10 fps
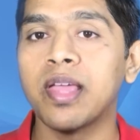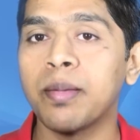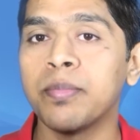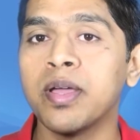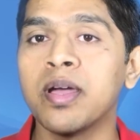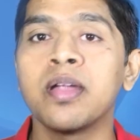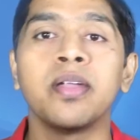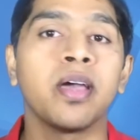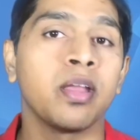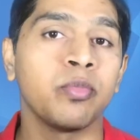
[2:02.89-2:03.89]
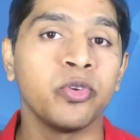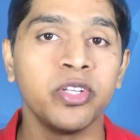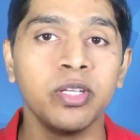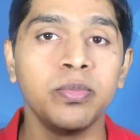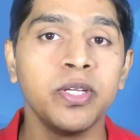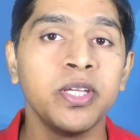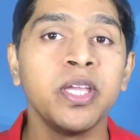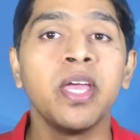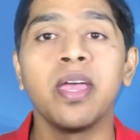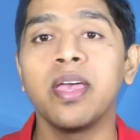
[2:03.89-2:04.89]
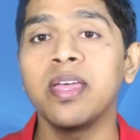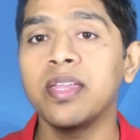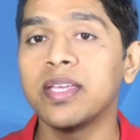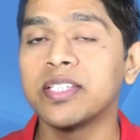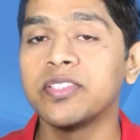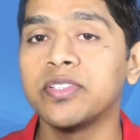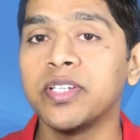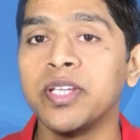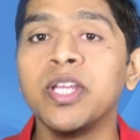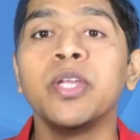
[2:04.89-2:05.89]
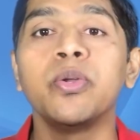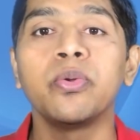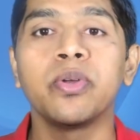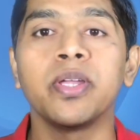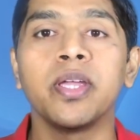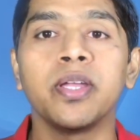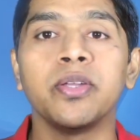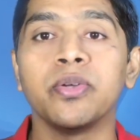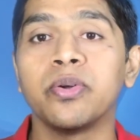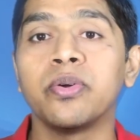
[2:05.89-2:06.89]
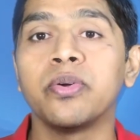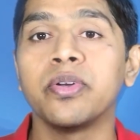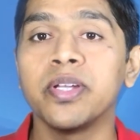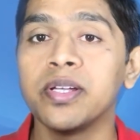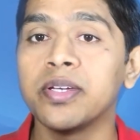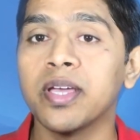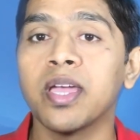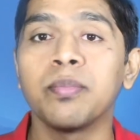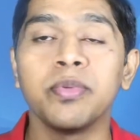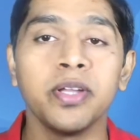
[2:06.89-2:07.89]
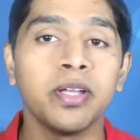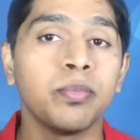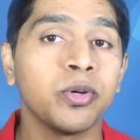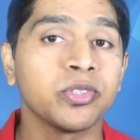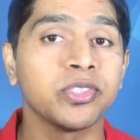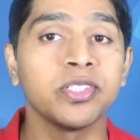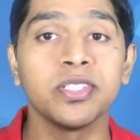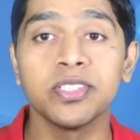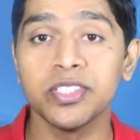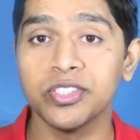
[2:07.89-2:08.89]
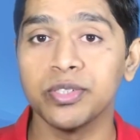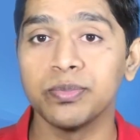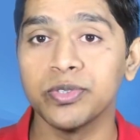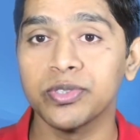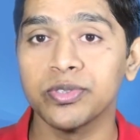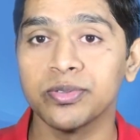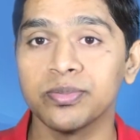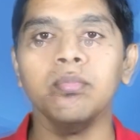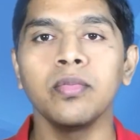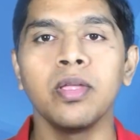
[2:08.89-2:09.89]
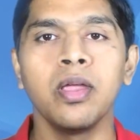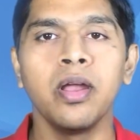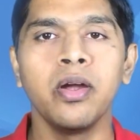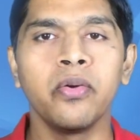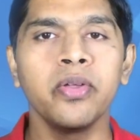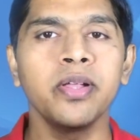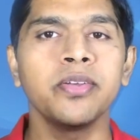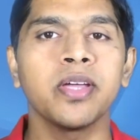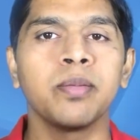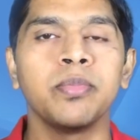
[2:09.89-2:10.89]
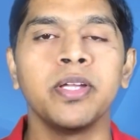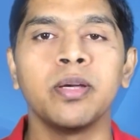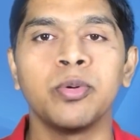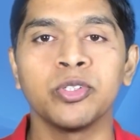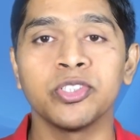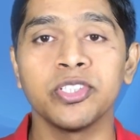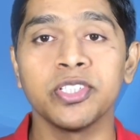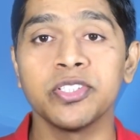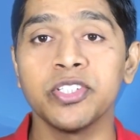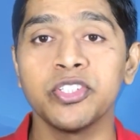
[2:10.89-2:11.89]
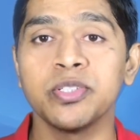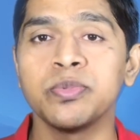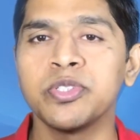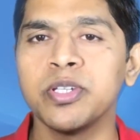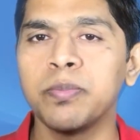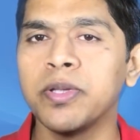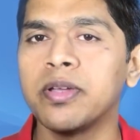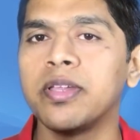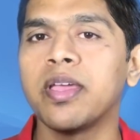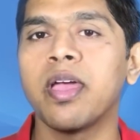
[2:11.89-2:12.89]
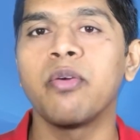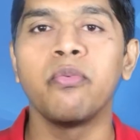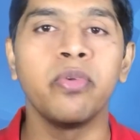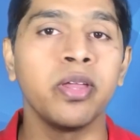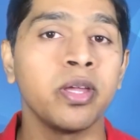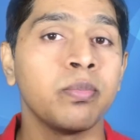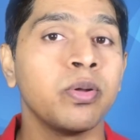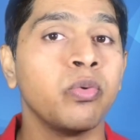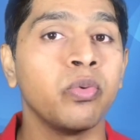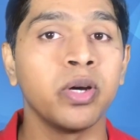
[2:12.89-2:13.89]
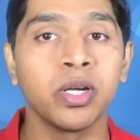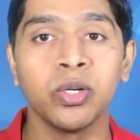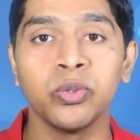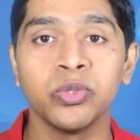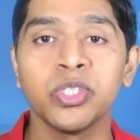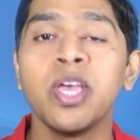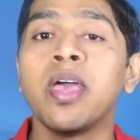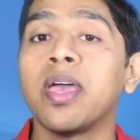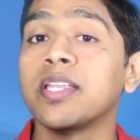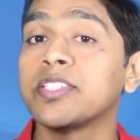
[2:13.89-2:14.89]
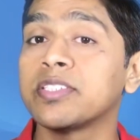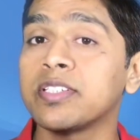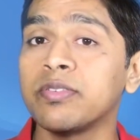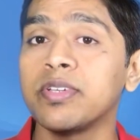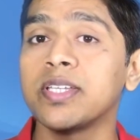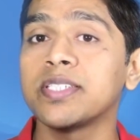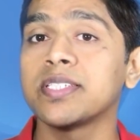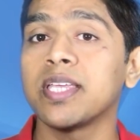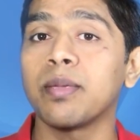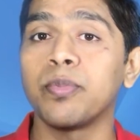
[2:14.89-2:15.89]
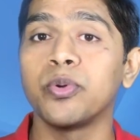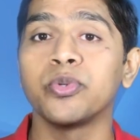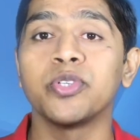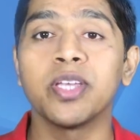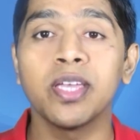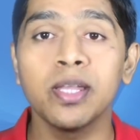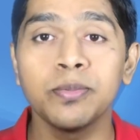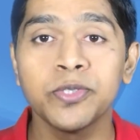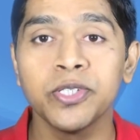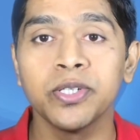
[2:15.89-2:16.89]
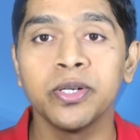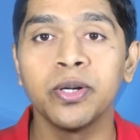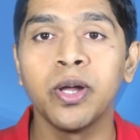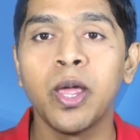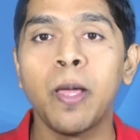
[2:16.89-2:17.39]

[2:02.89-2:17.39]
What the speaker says: Lambda, DynamoDB, and S3 to create your real-time data processing systems. Real-time data processing systems typically have variable workloads, and serverless approach helps here